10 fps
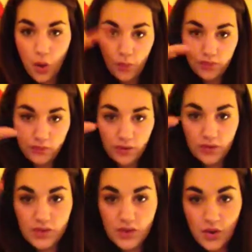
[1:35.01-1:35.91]
on the
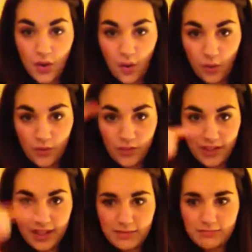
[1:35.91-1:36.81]
front of
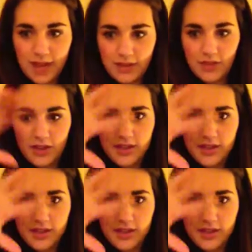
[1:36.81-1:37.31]
the advert.